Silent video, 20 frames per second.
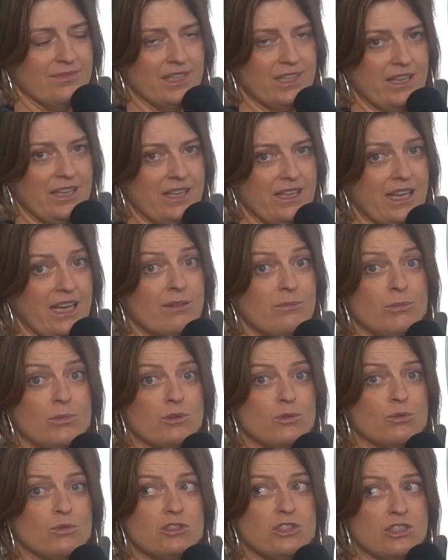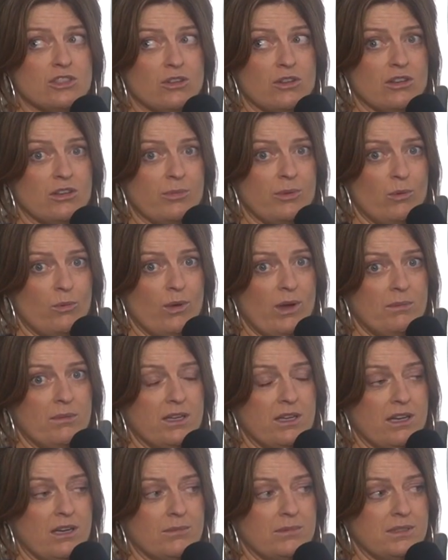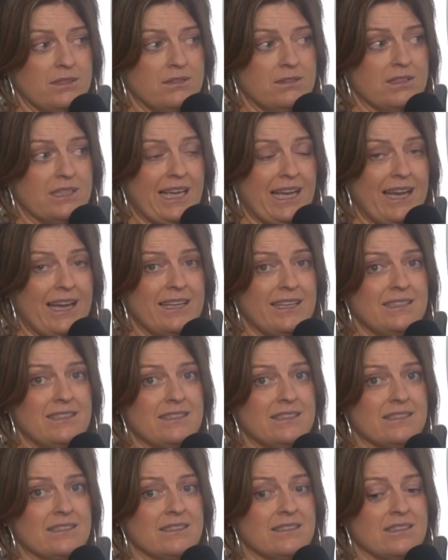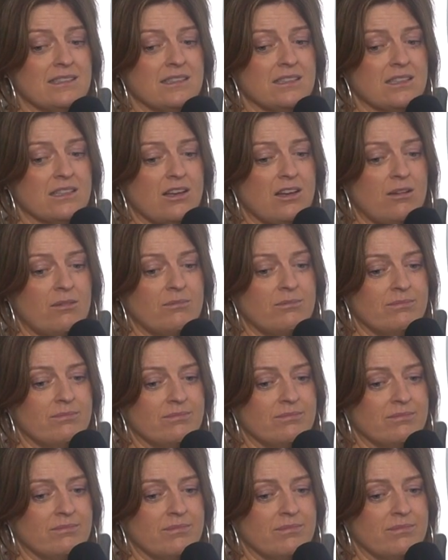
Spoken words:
Okay, and we're not just talking about women coming. Guys, come.